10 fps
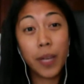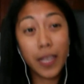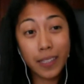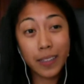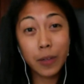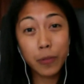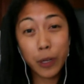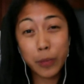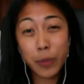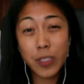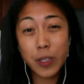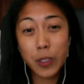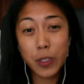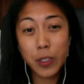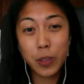But Redberry is
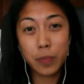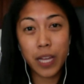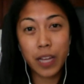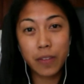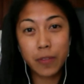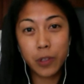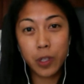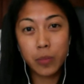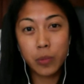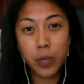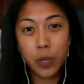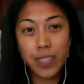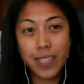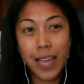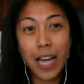also a platform
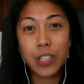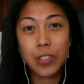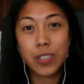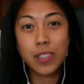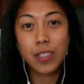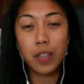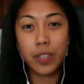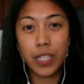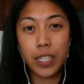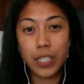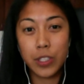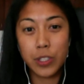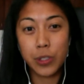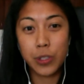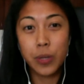where it's actually solving an
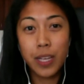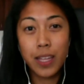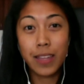issue